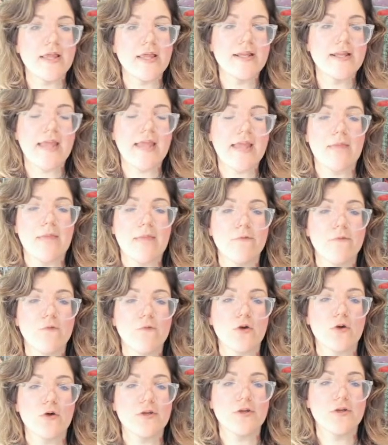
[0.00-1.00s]
a game
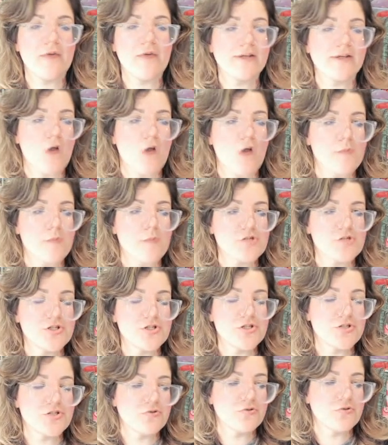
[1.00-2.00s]
before, you had an option
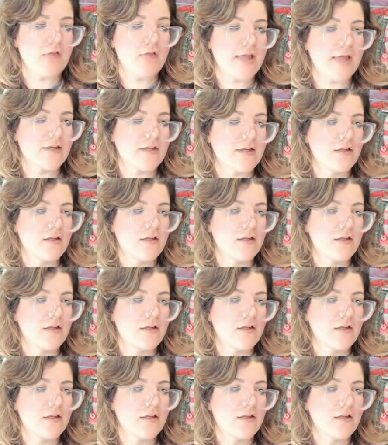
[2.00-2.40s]
to do like